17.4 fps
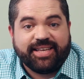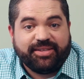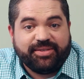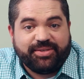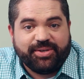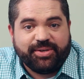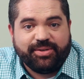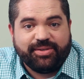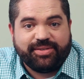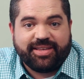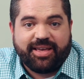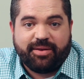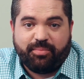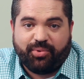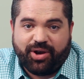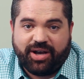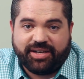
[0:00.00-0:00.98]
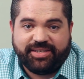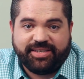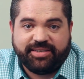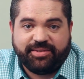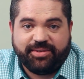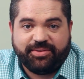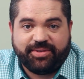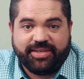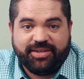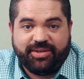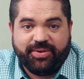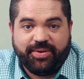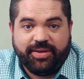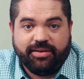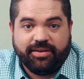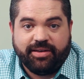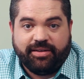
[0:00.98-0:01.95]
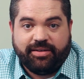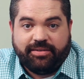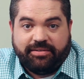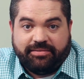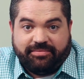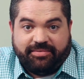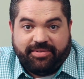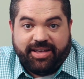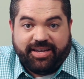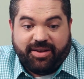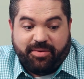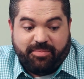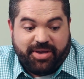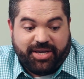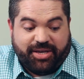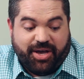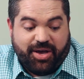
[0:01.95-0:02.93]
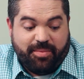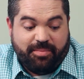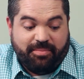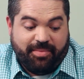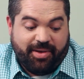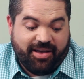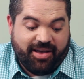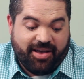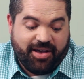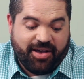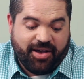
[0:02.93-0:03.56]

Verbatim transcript: sensors and processors into it, it can become